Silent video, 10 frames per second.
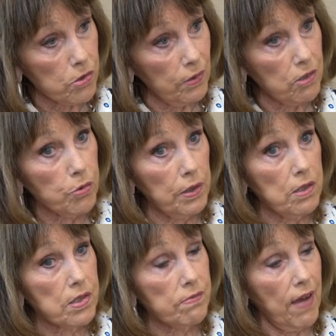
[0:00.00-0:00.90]
So it
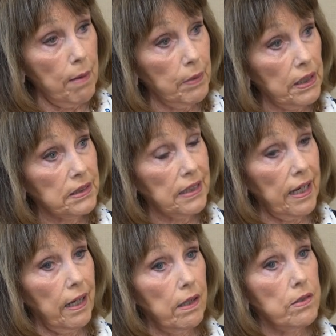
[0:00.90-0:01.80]
treats families
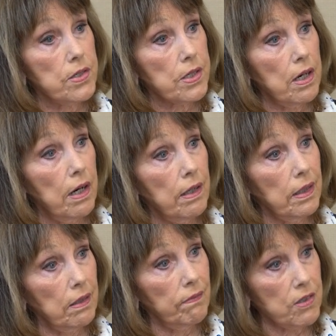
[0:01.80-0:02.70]
and
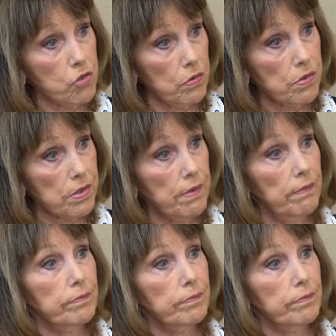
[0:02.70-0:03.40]
individuals.